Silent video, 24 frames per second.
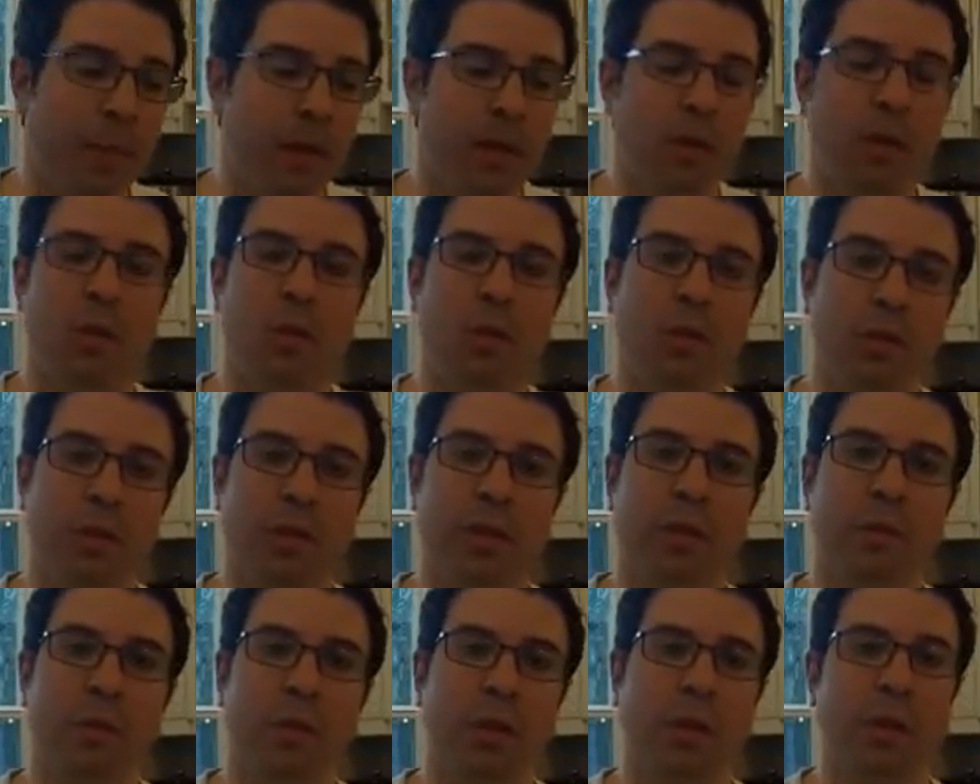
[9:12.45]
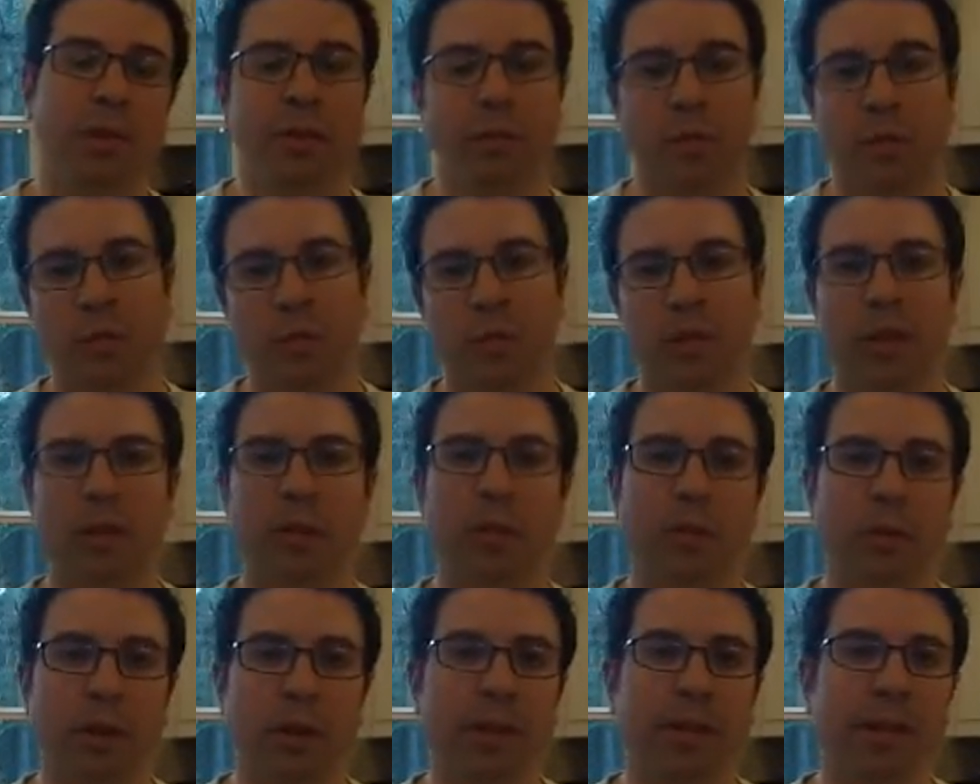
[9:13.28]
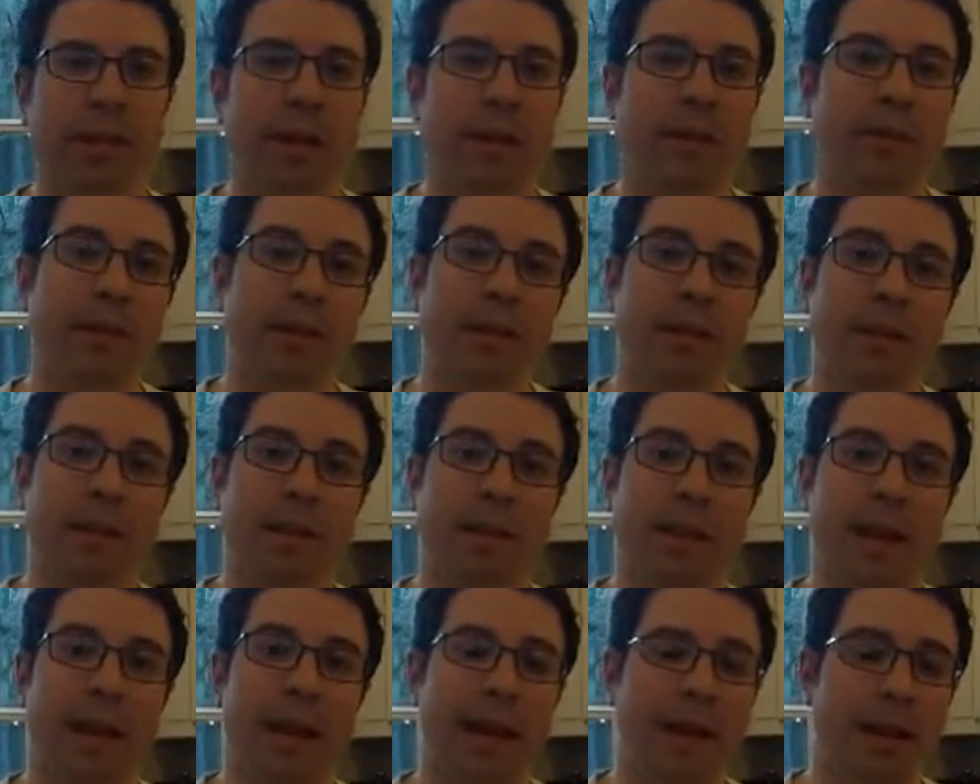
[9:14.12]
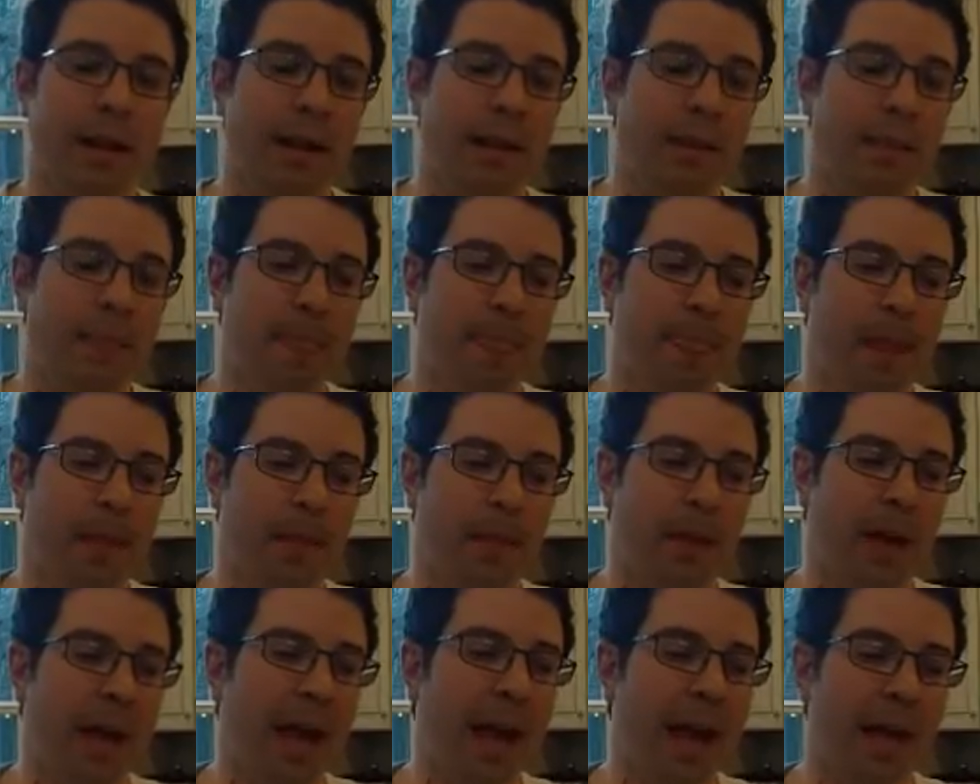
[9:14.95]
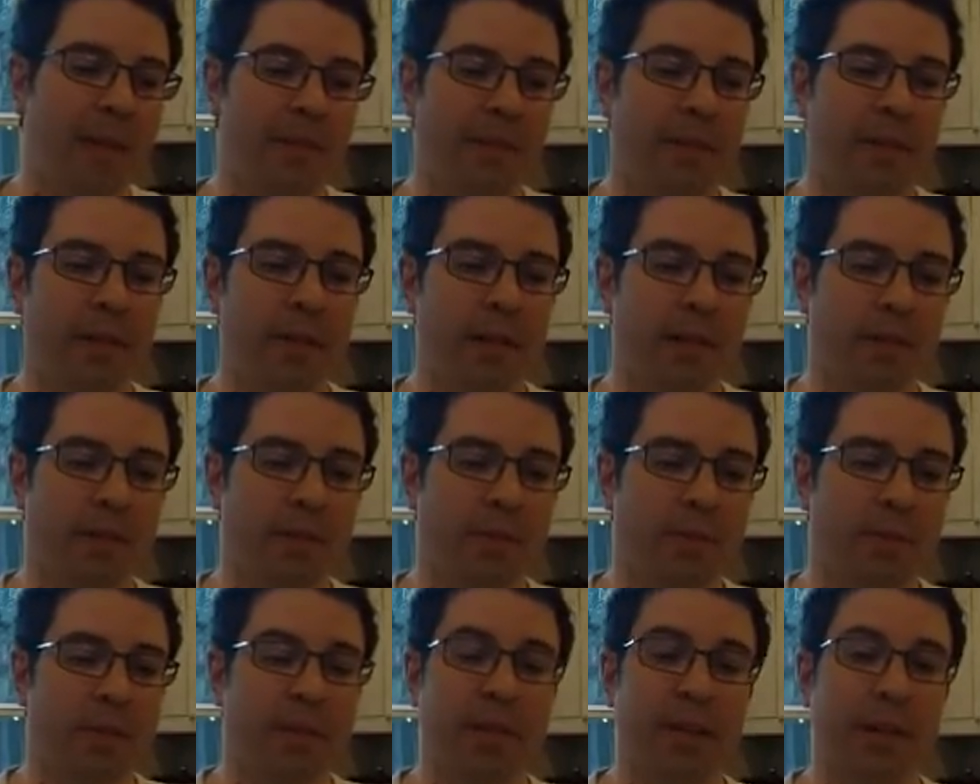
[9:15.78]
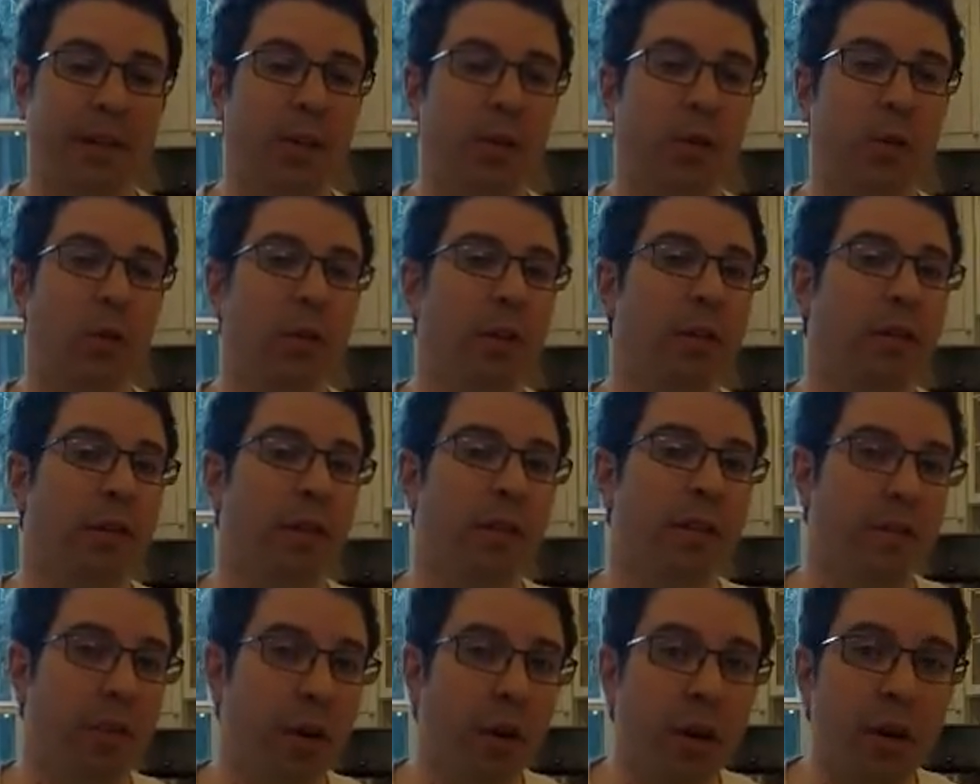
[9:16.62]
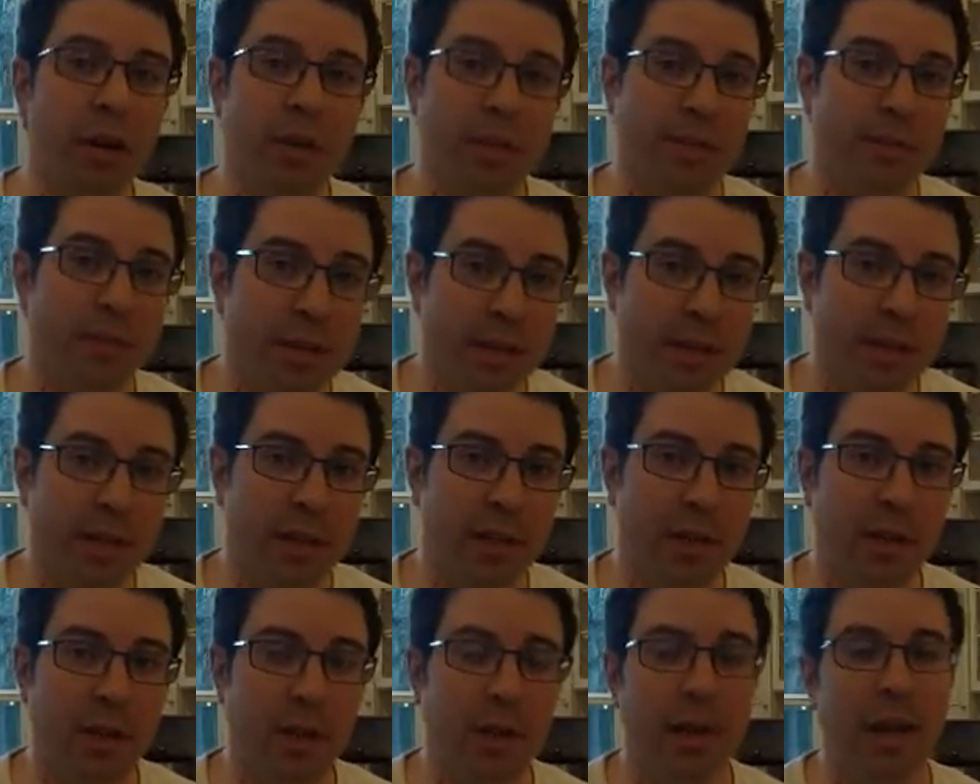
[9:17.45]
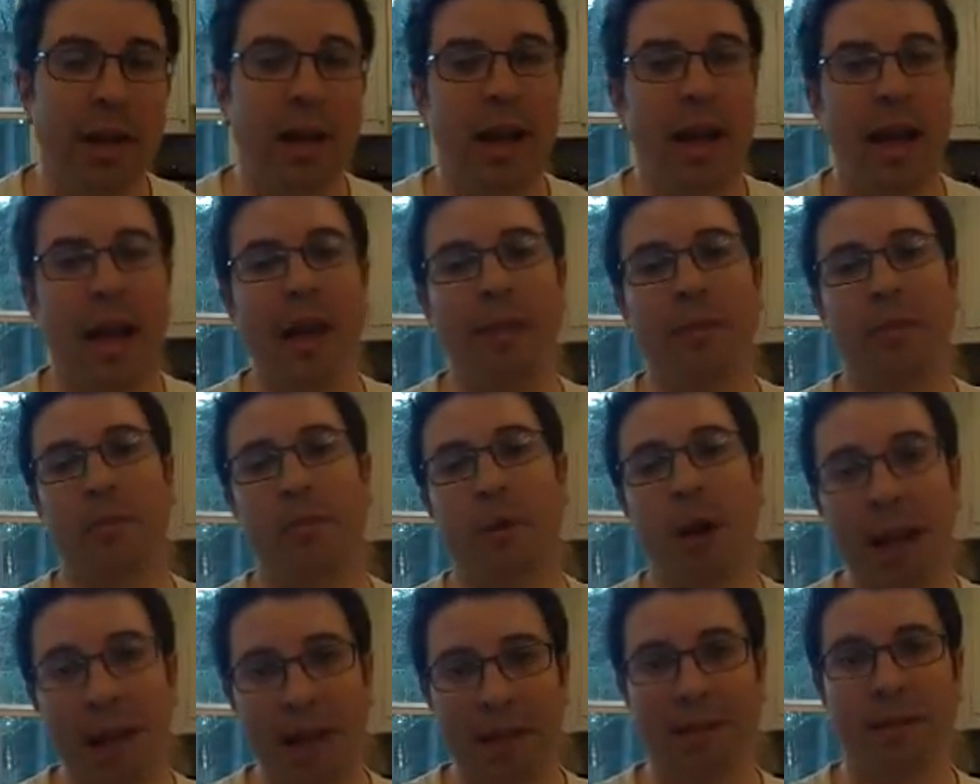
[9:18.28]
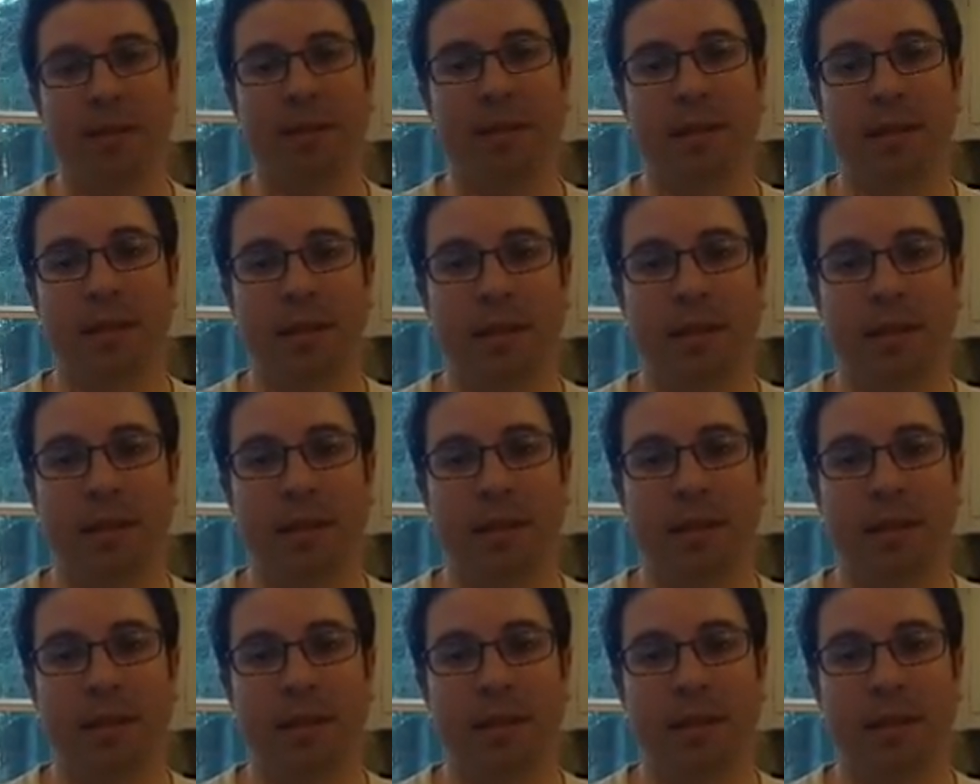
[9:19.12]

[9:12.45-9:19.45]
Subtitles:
Usually when you deal in retail and things like that, you know, half is material or even a third is a material and the rest